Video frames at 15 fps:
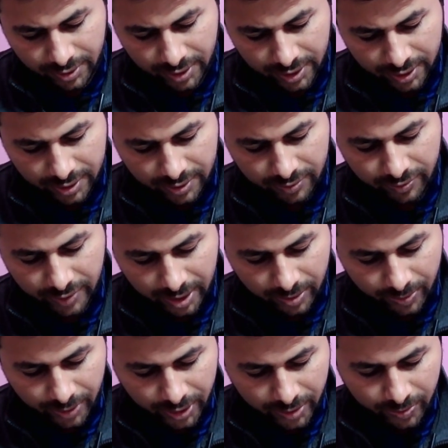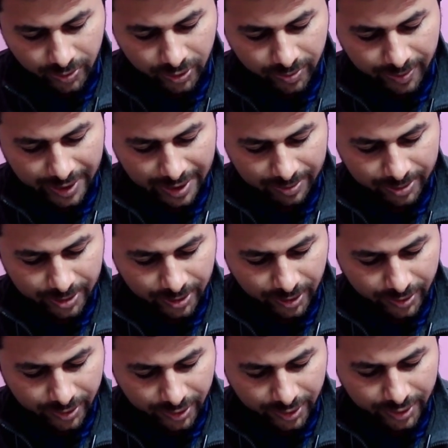It is 1 upon 4 pi
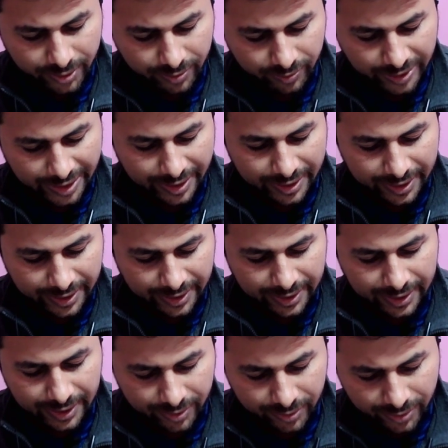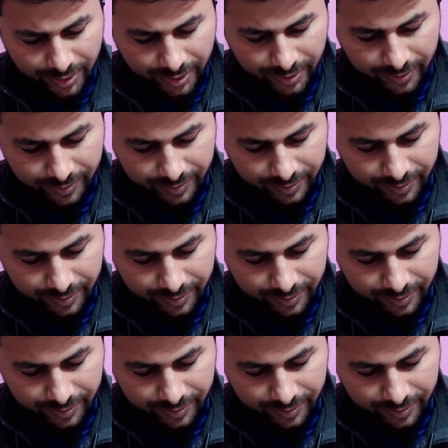epsilon naught. We can take out.